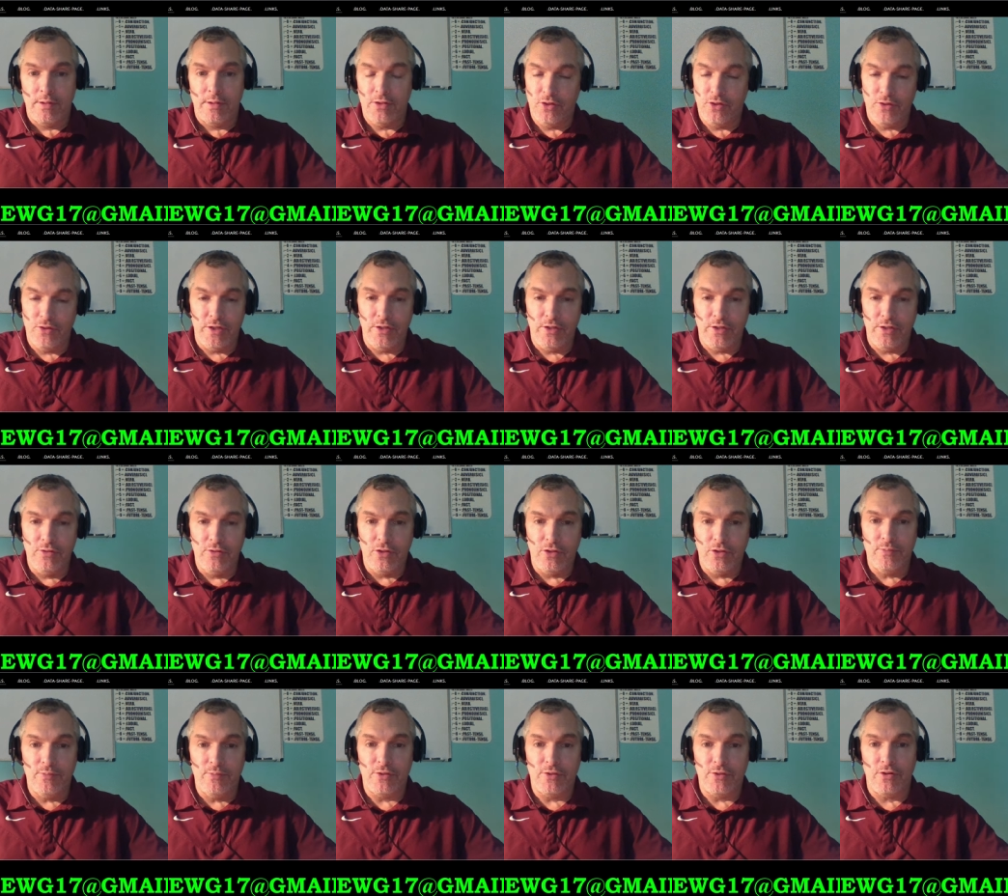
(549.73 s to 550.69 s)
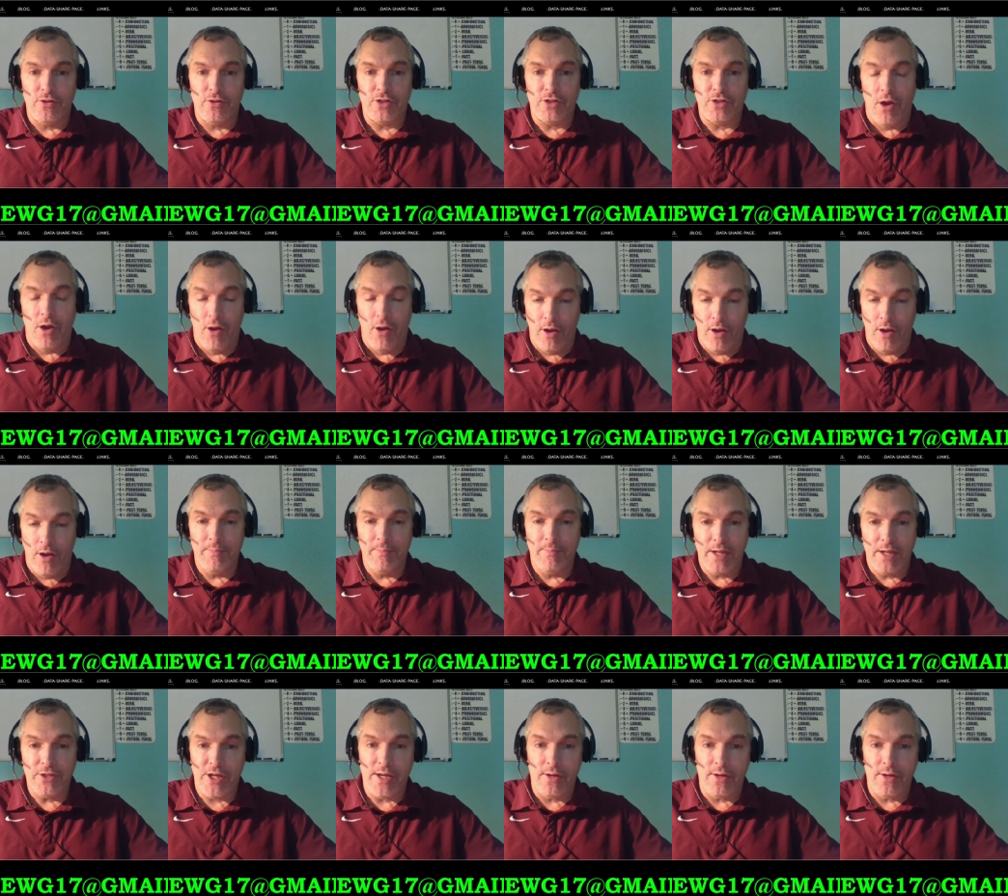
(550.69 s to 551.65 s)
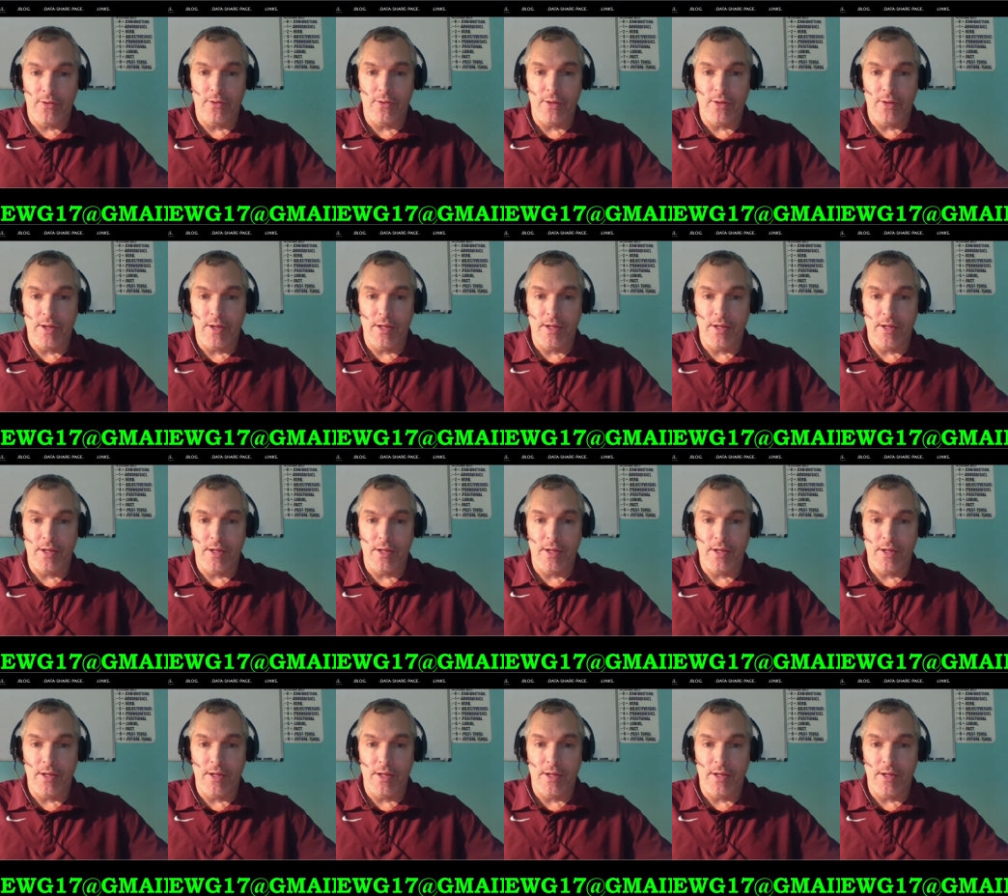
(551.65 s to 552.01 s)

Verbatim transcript: do a YouTube search on my channel,